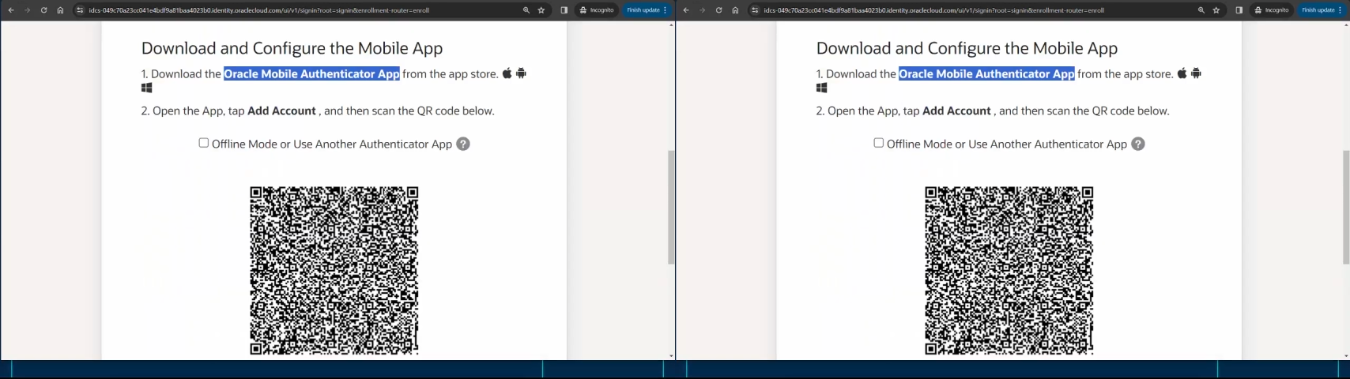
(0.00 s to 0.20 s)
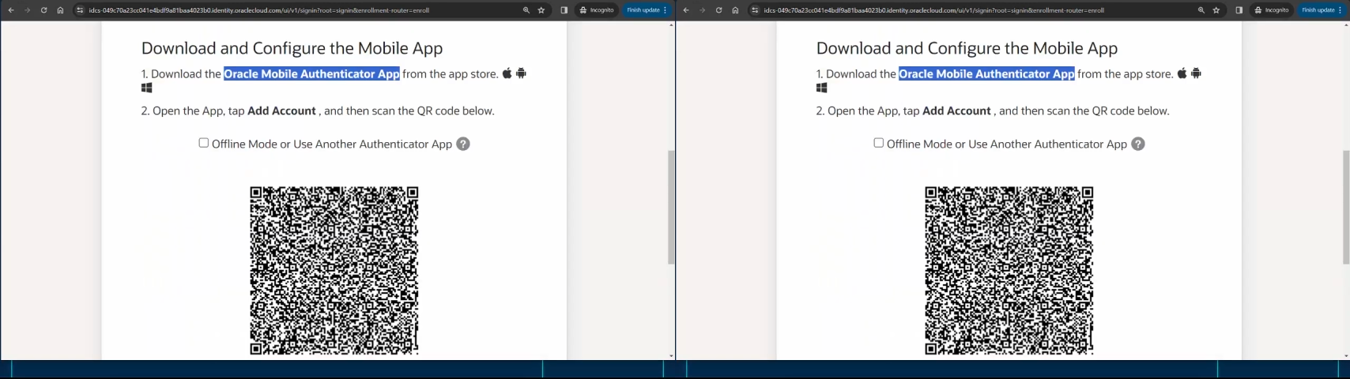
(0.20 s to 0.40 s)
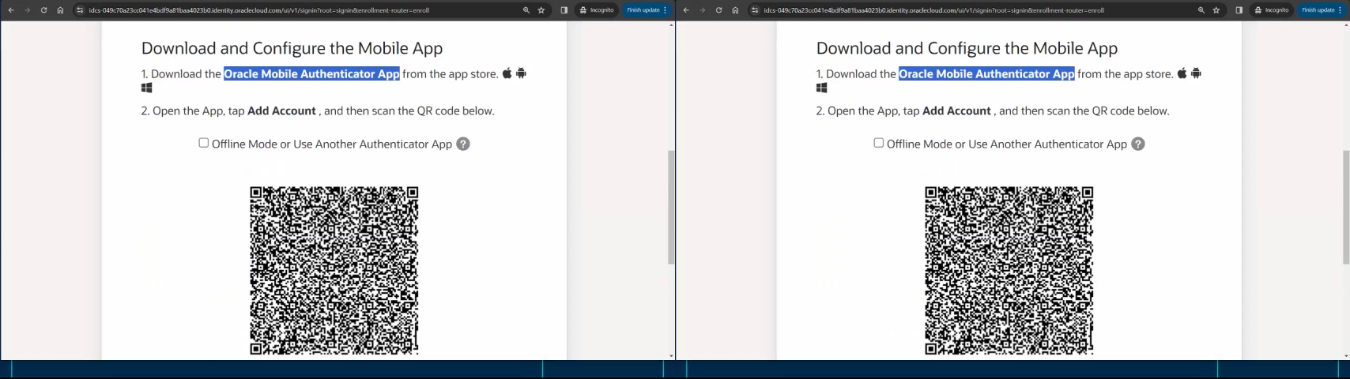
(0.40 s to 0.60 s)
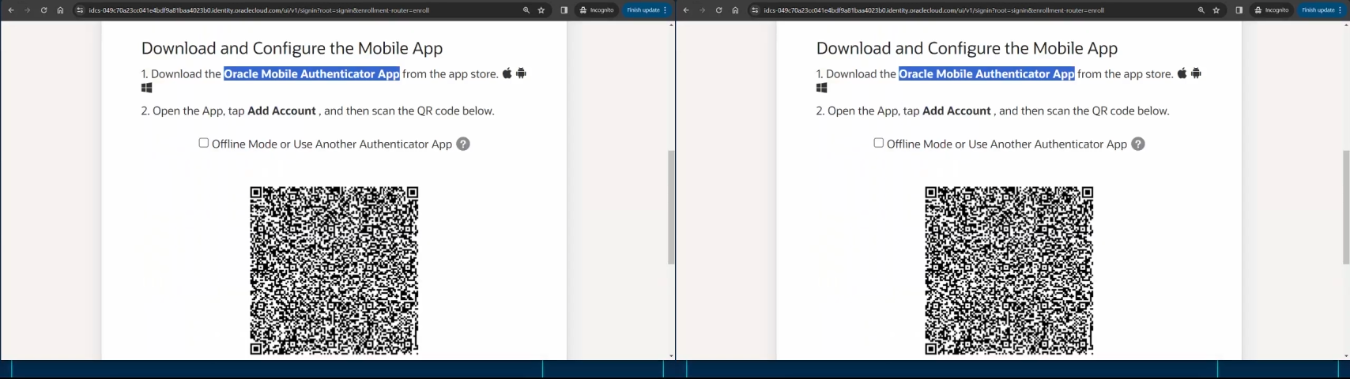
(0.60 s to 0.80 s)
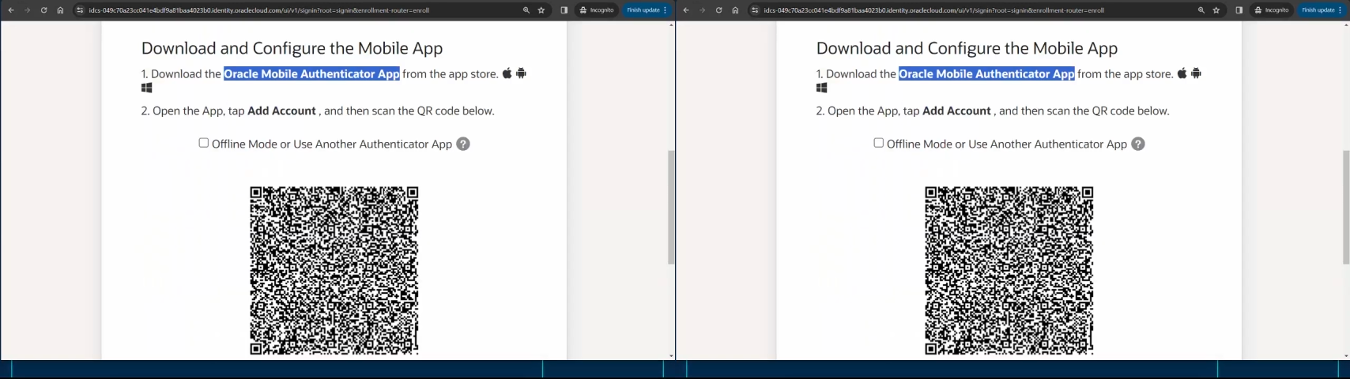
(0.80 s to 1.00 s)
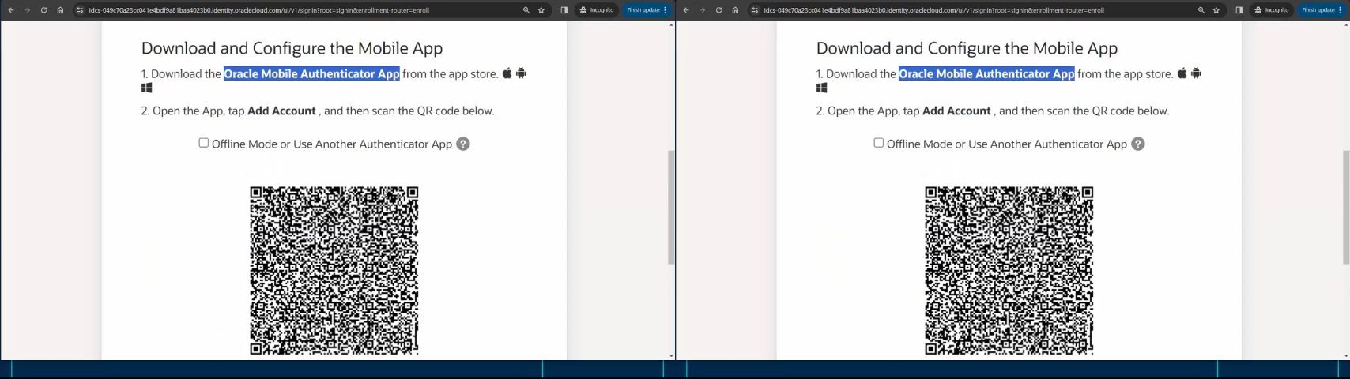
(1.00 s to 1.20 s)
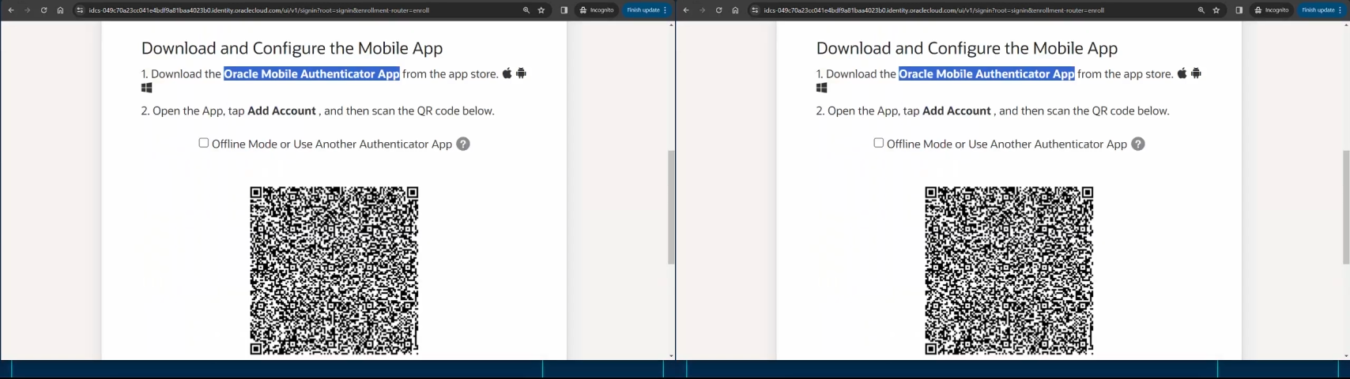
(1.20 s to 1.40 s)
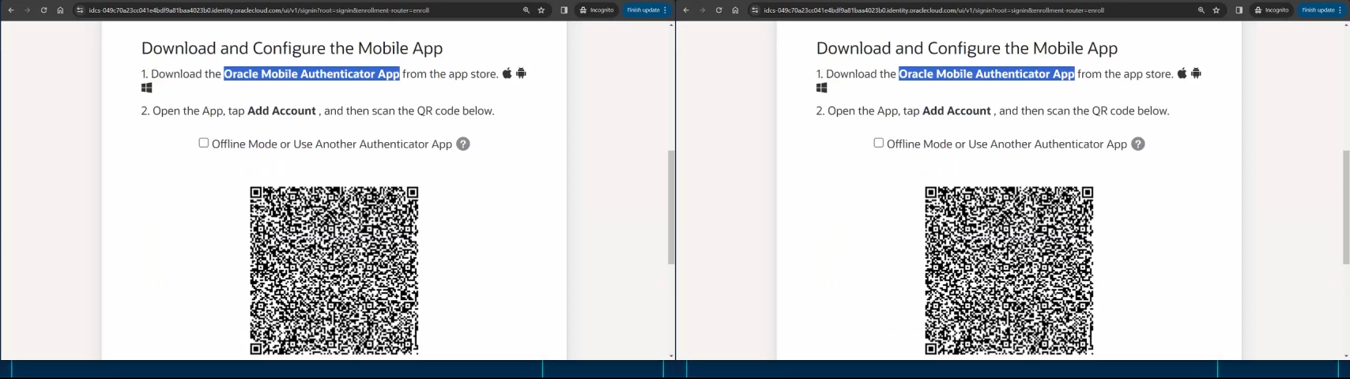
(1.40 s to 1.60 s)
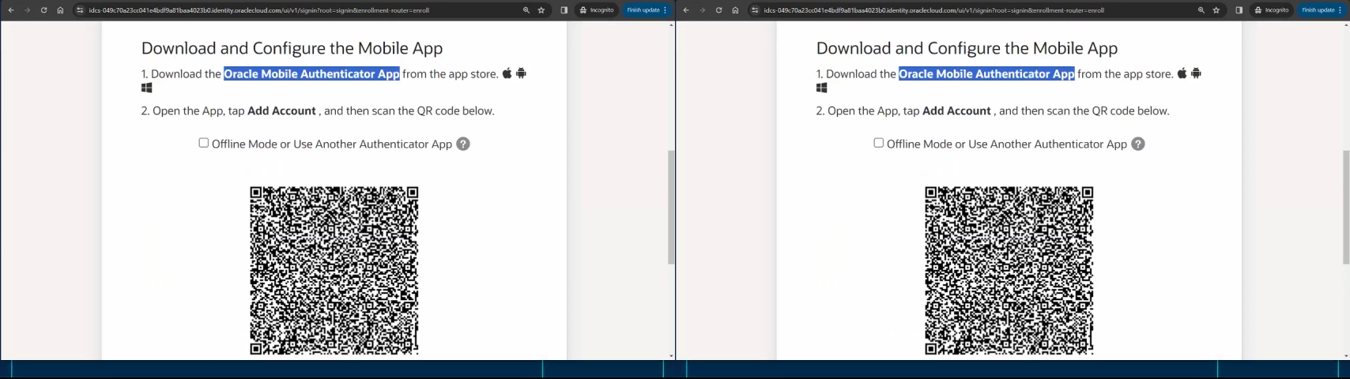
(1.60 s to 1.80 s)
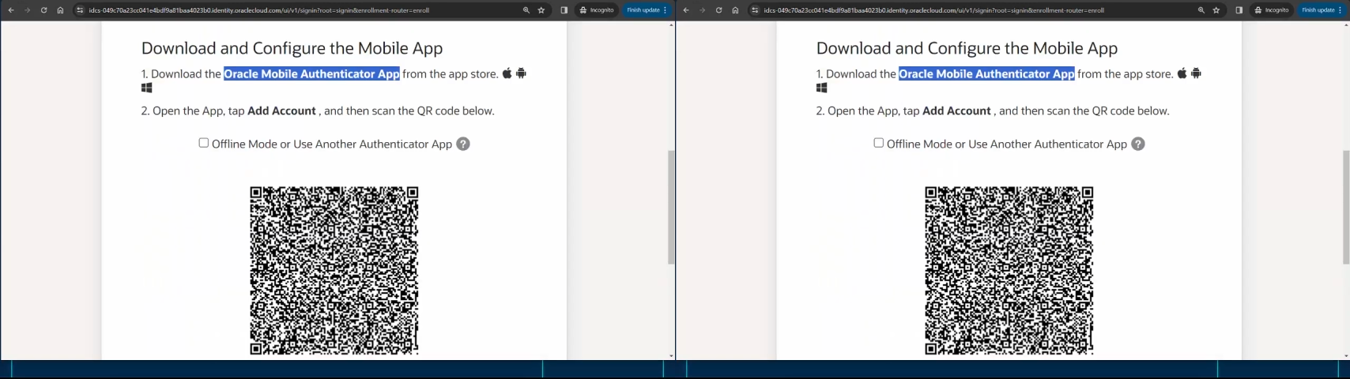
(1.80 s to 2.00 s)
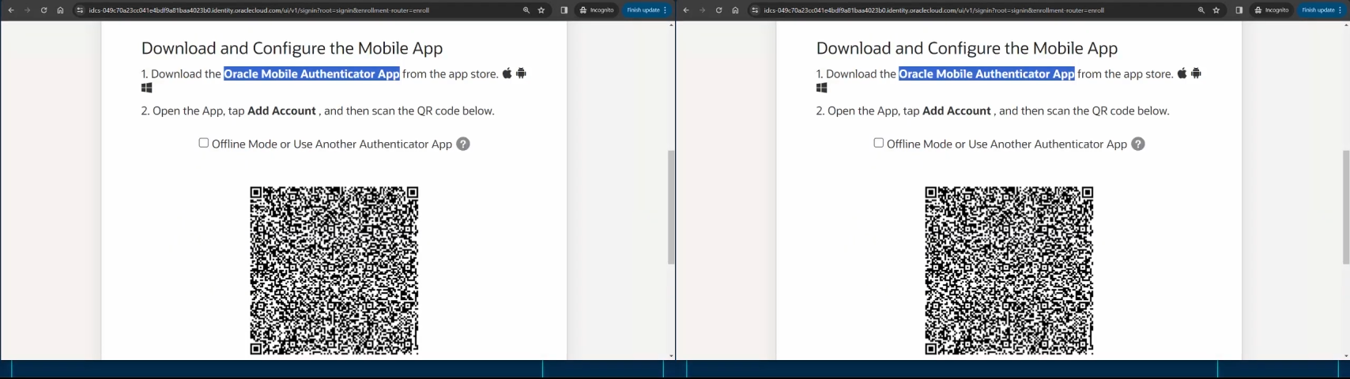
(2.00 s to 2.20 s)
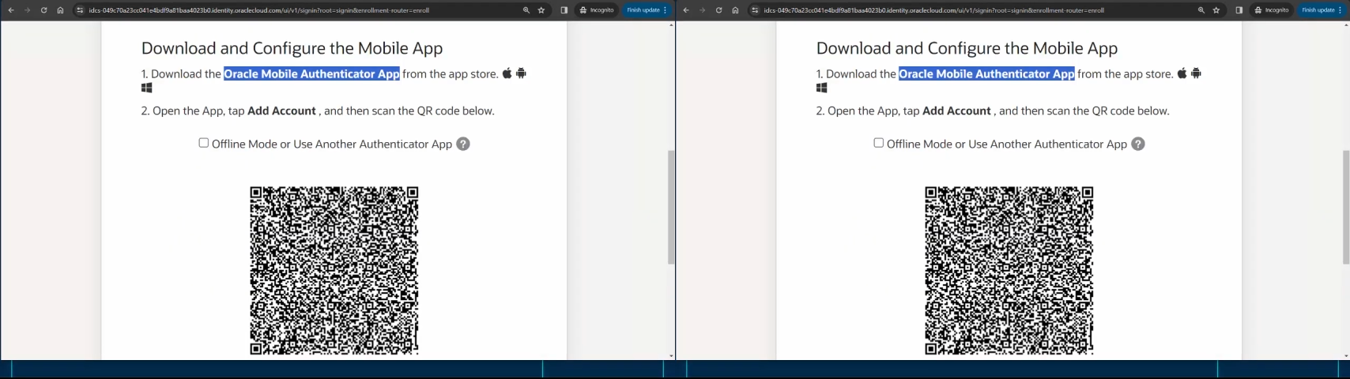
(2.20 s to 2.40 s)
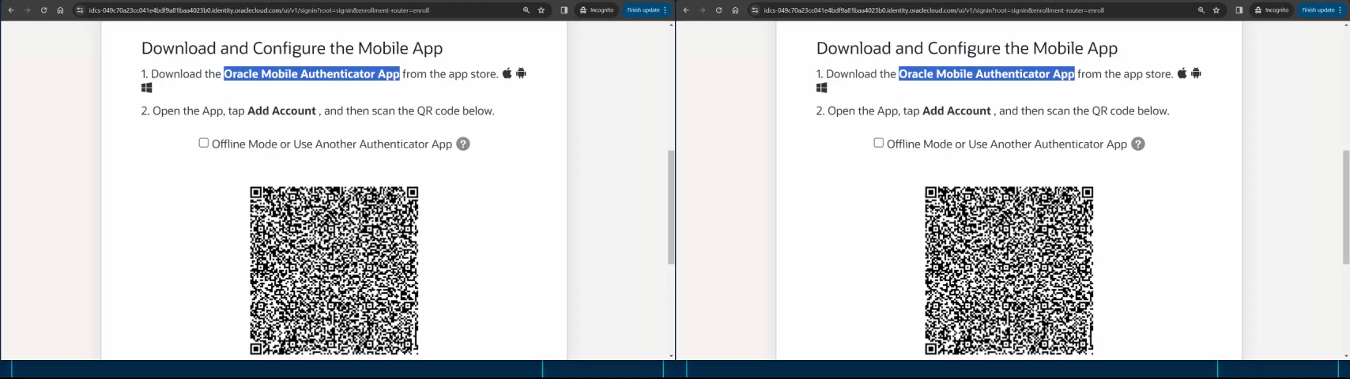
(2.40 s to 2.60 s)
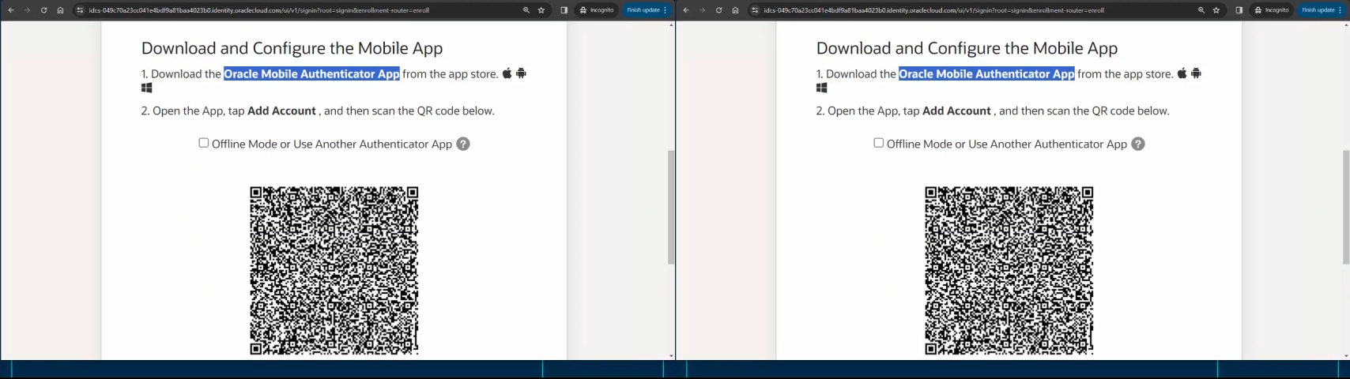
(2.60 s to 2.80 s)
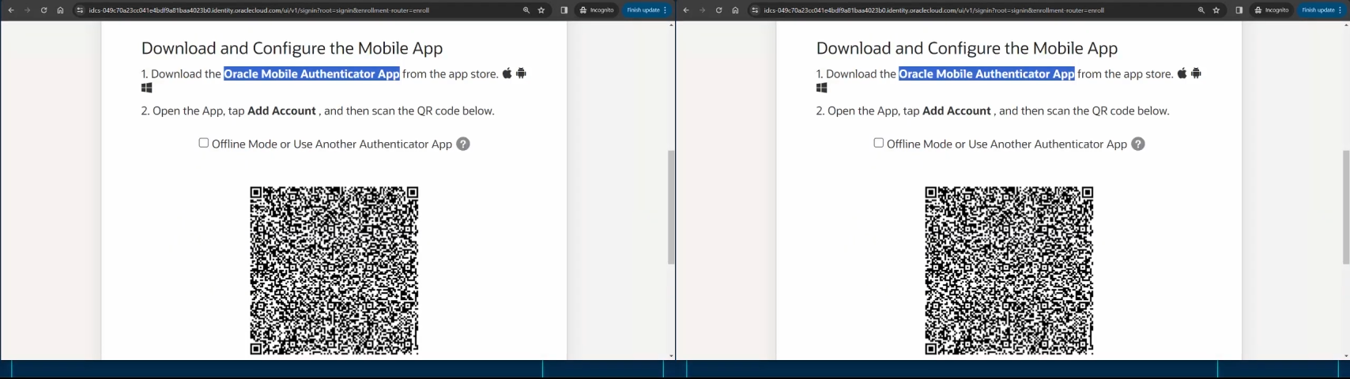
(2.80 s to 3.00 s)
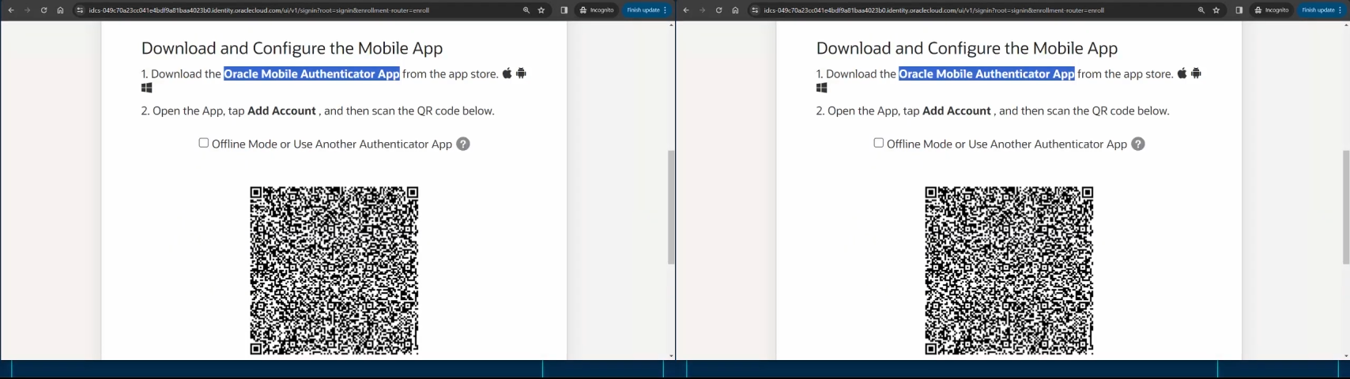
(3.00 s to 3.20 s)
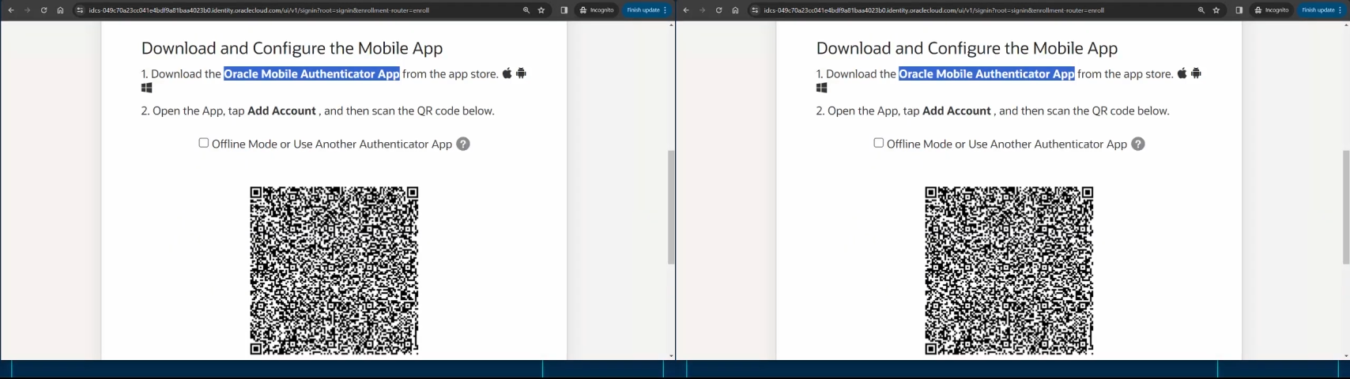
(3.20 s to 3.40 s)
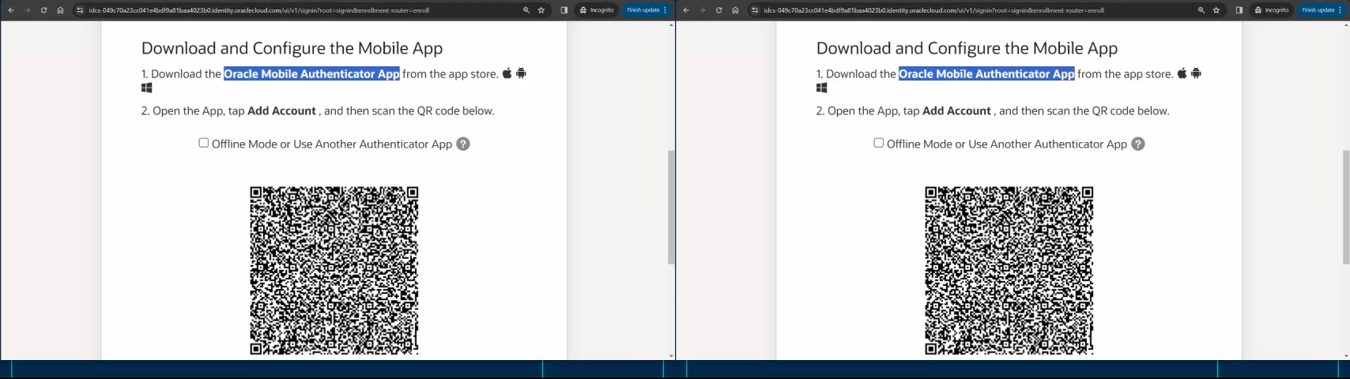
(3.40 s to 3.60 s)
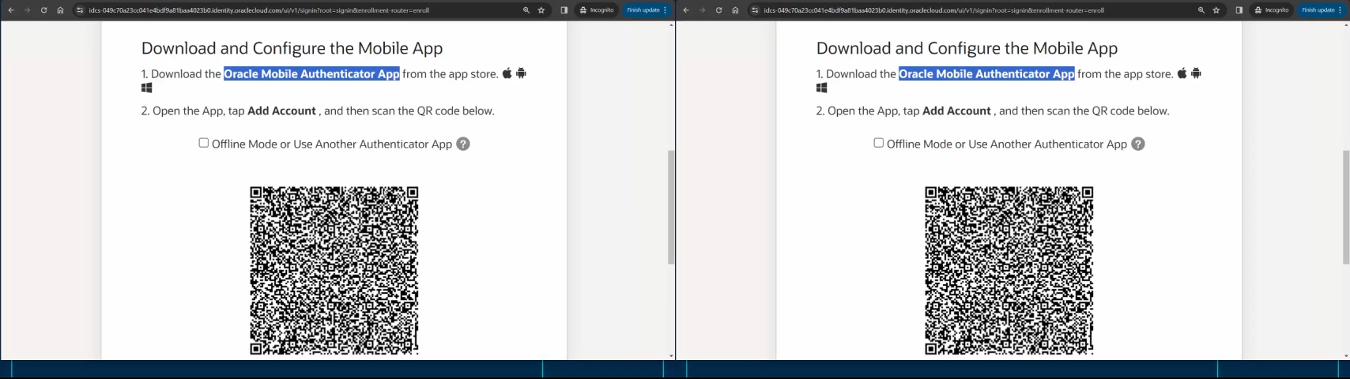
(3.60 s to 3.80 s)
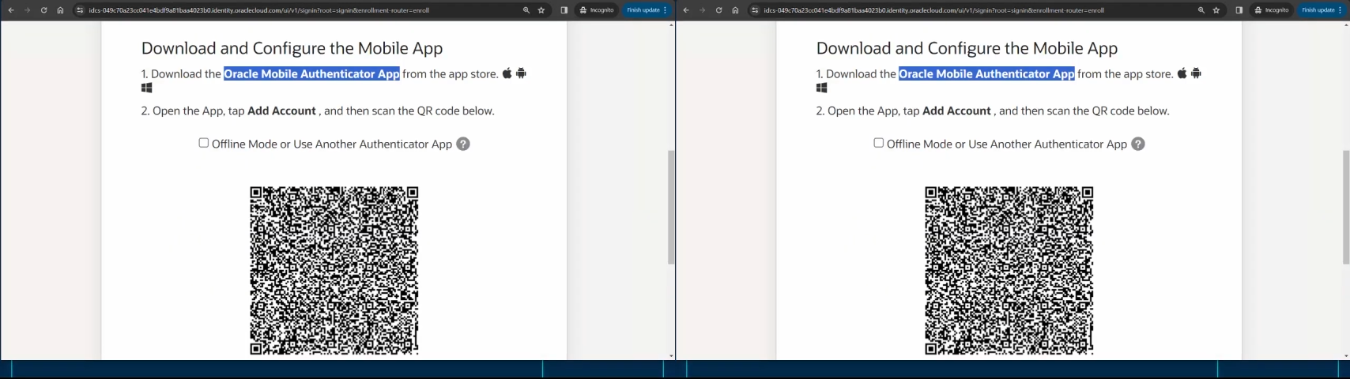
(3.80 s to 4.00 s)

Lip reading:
No face is visible, so there are no lips to read.